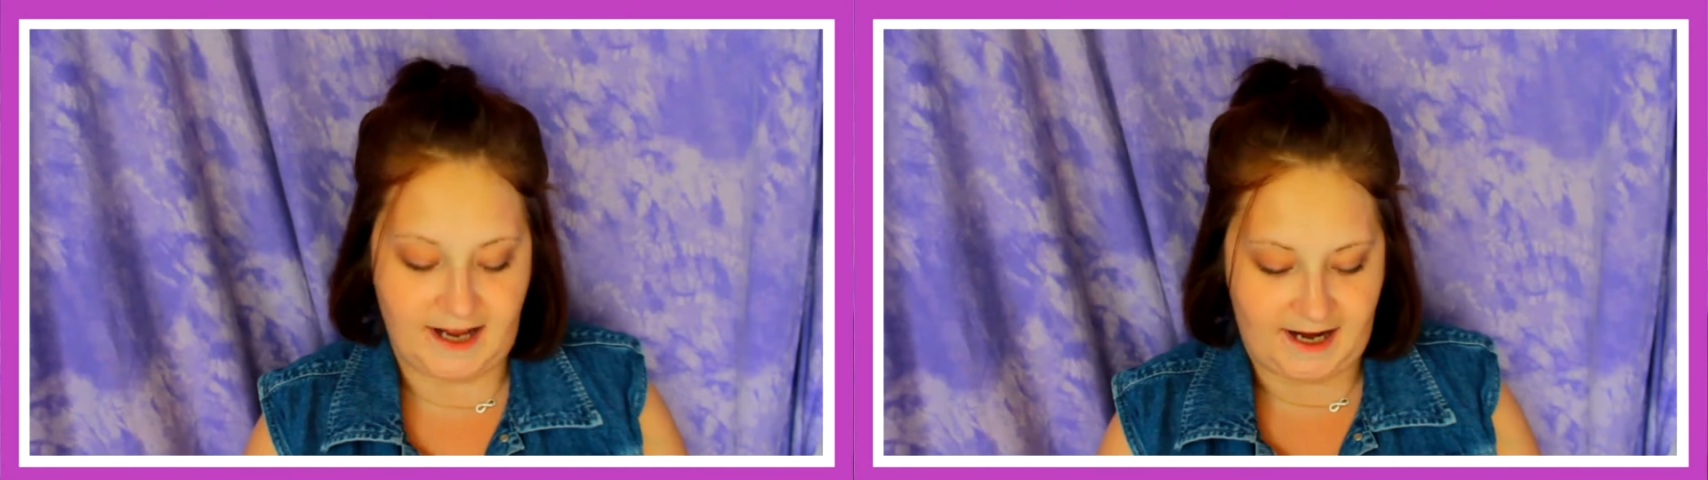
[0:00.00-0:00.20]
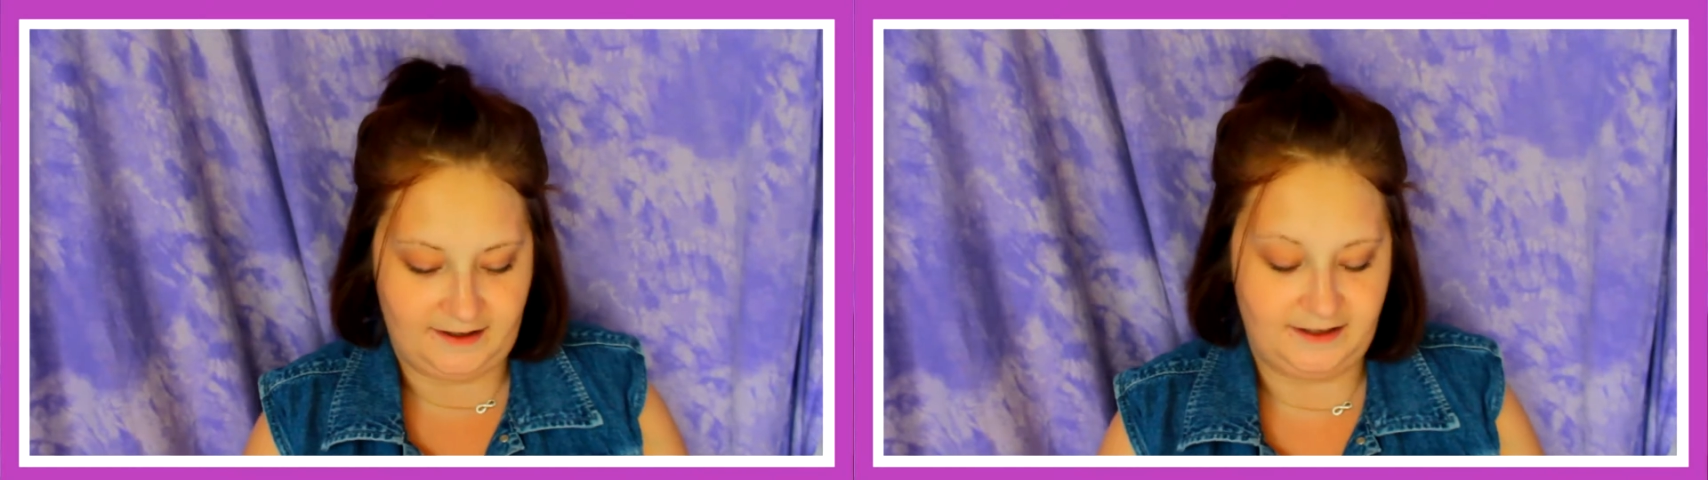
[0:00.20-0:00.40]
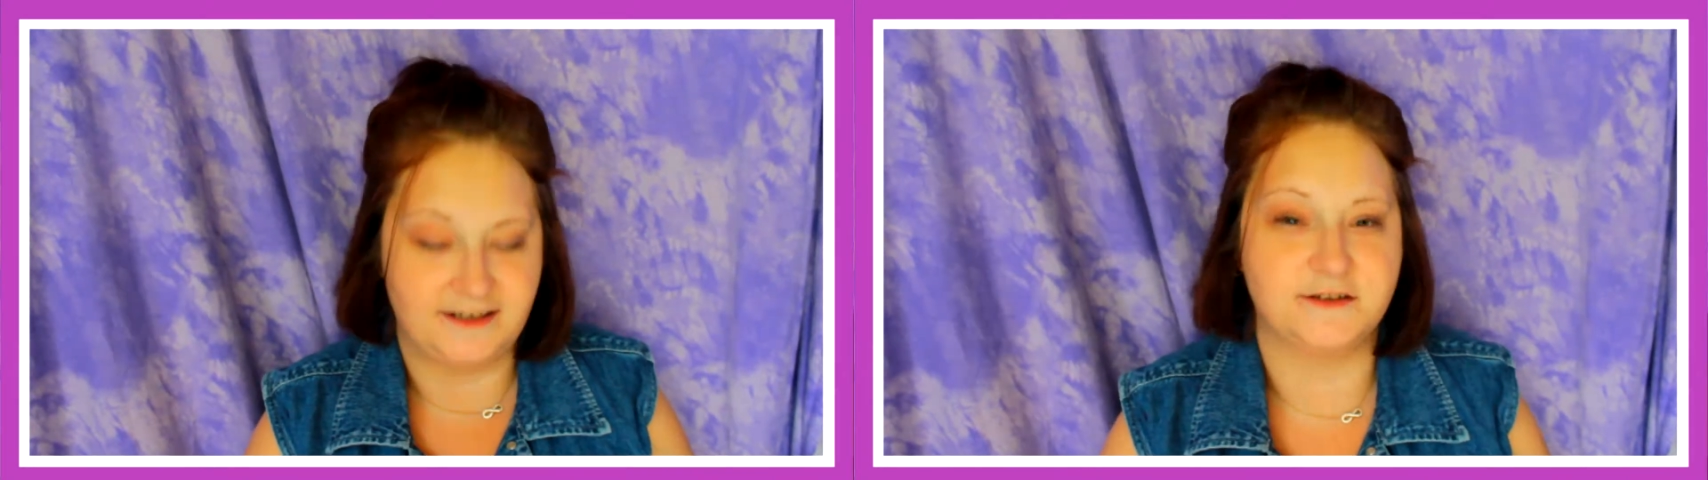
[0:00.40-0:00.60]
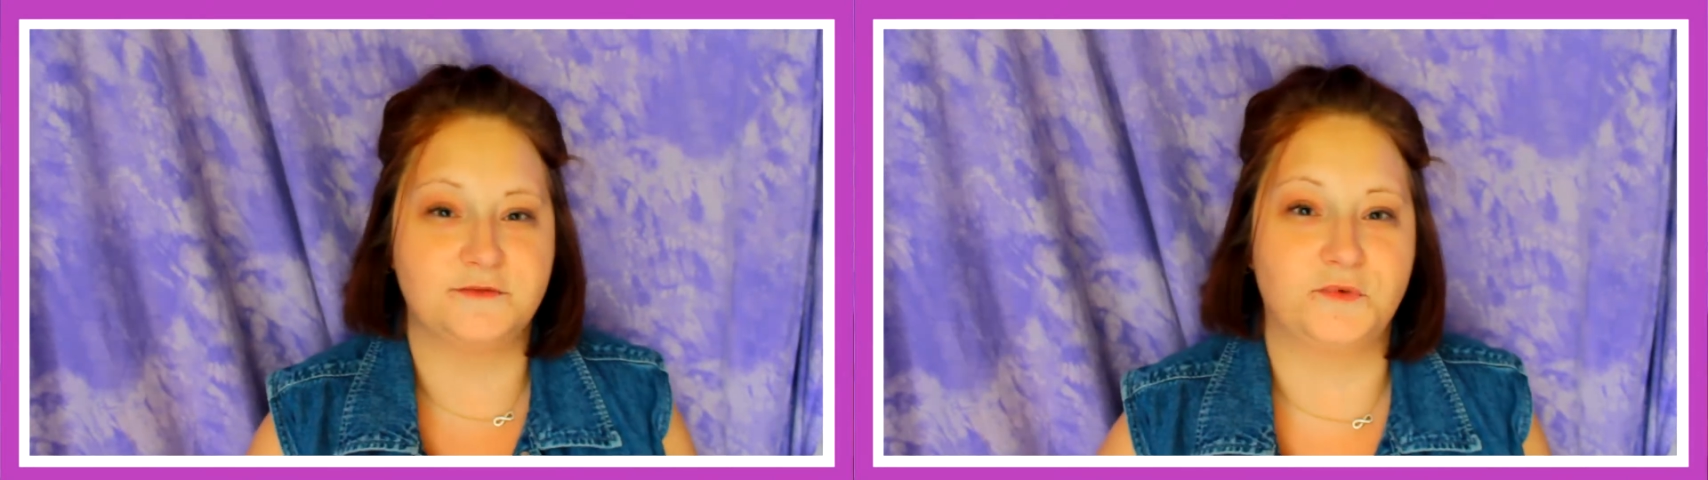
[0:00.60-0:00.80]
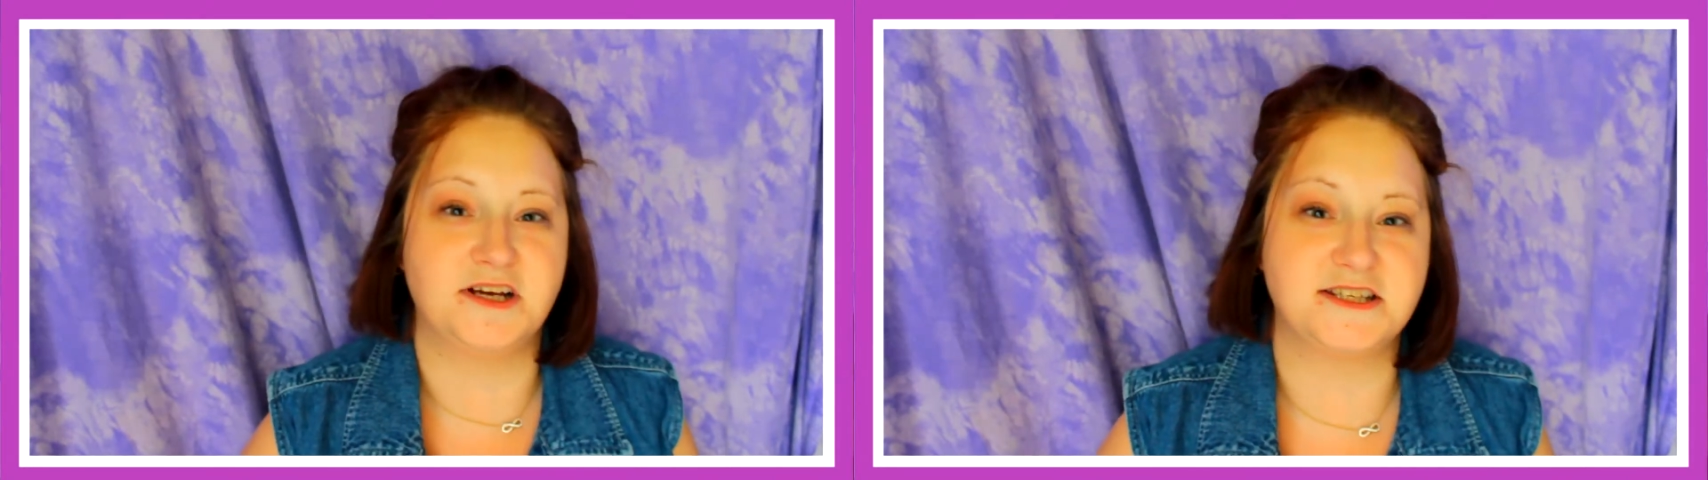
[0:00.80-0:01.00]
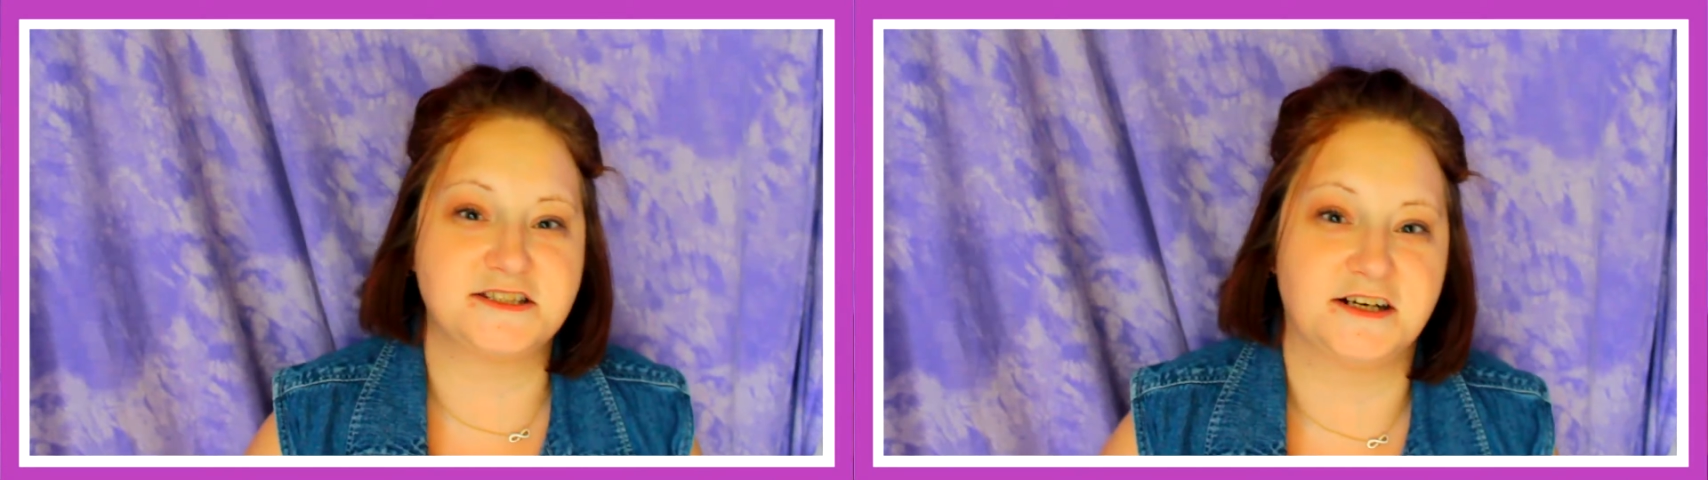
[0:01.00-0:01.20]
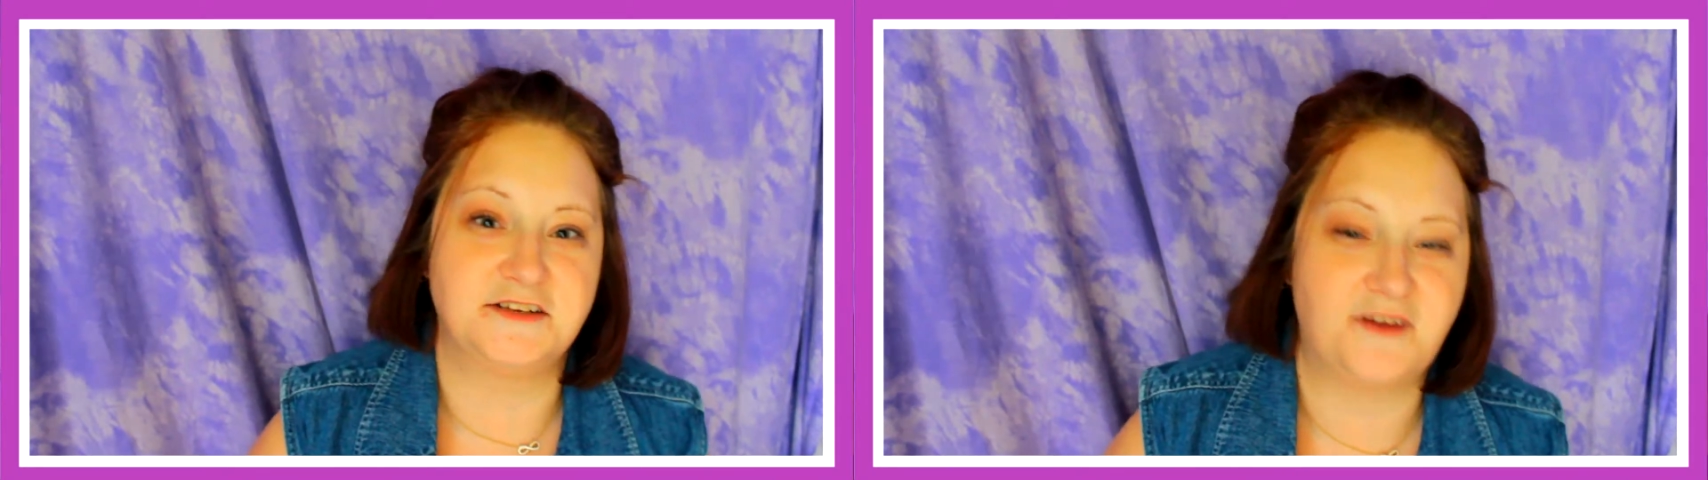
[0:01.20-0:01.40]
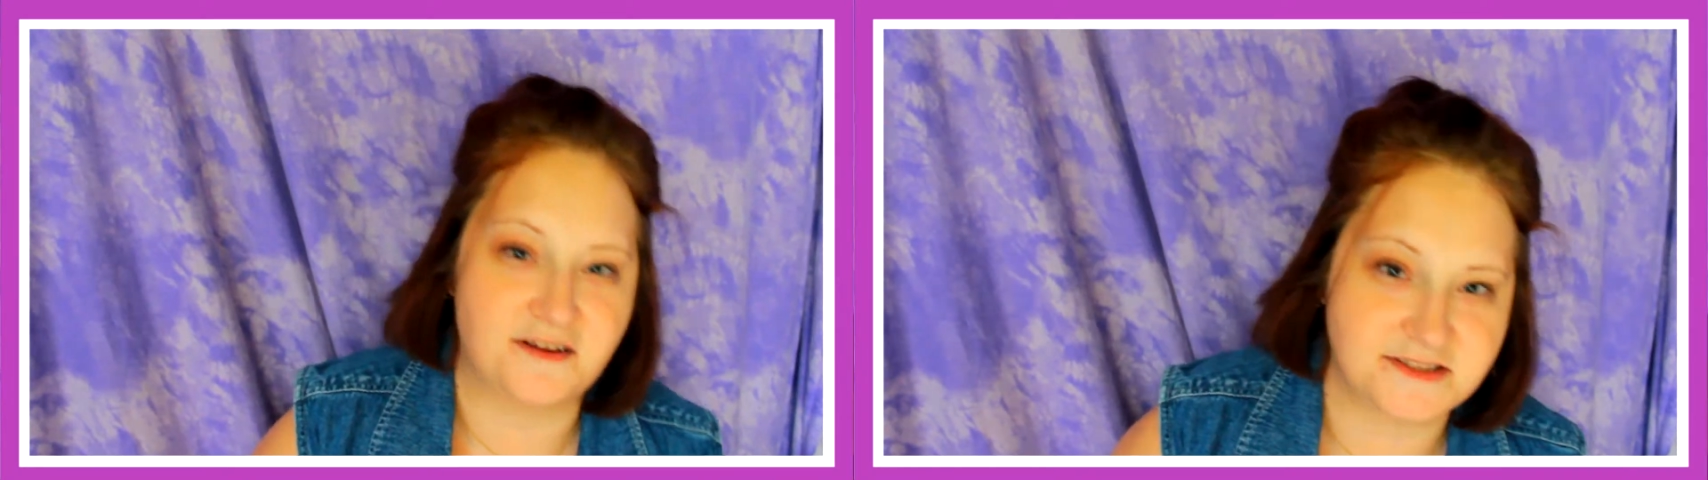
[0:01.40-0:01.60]
and it, it was
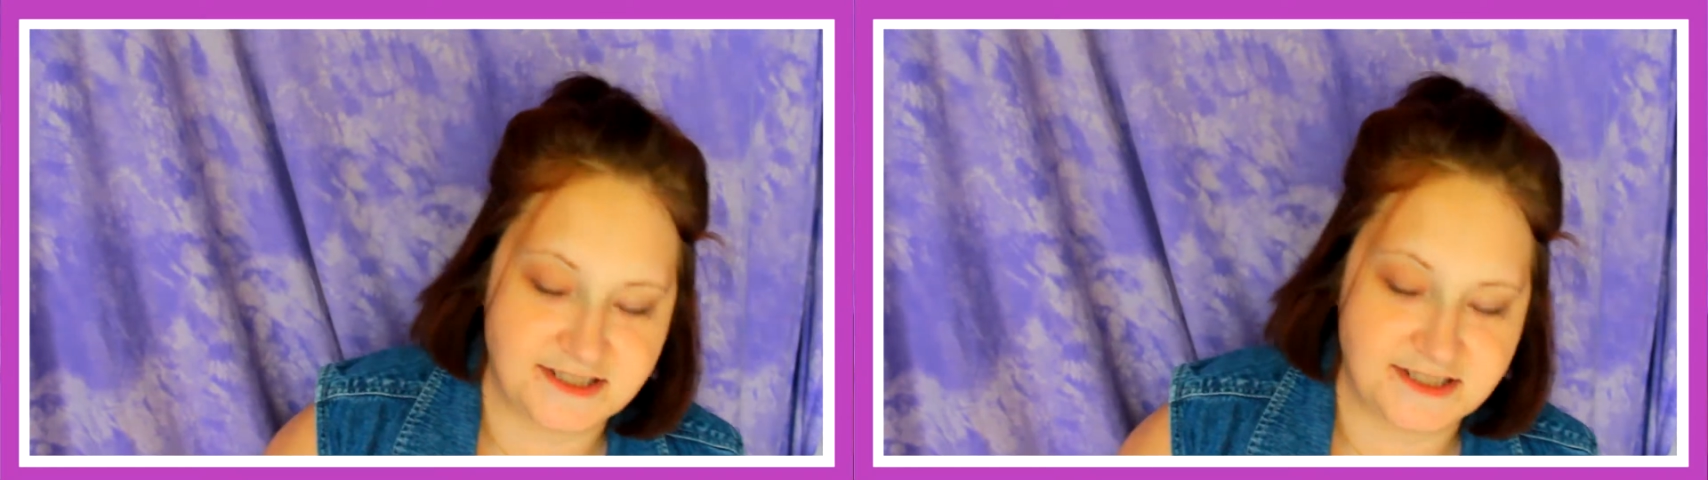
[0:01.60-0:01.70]
35